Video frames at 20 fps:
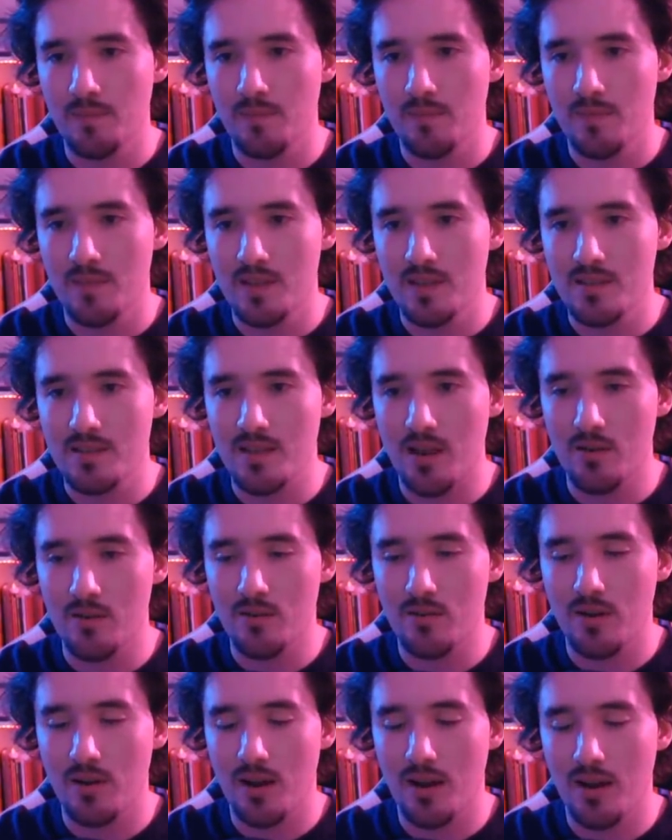
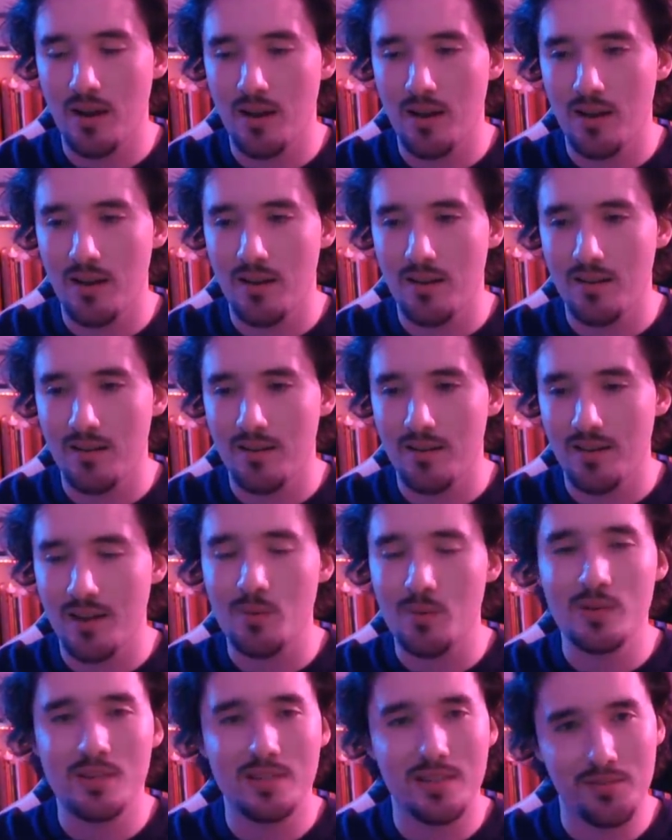So it
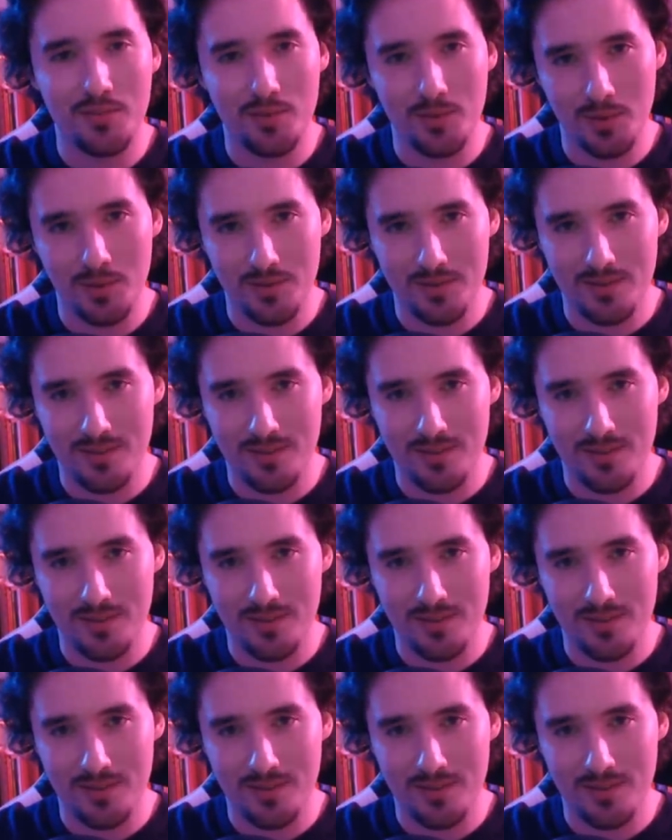was difficult.